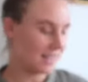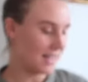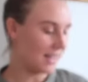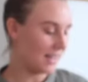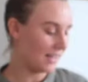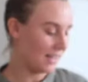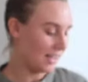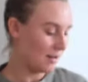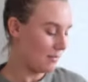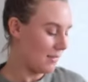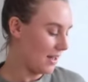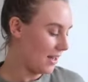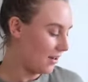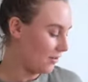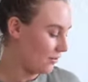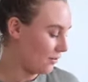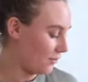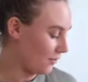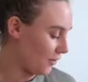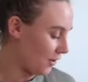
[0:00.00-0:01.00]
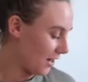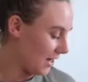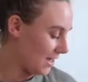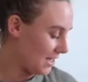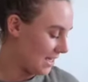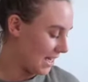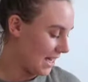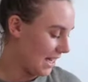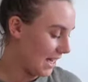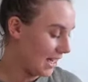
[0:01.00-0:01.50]
seeing him in
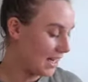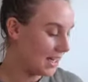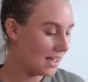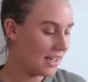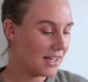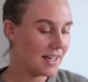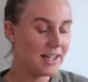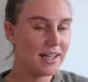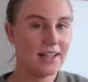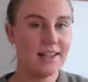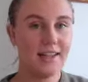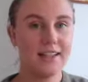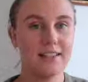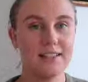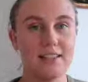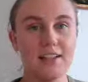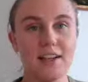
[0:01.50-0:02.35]
3D. There's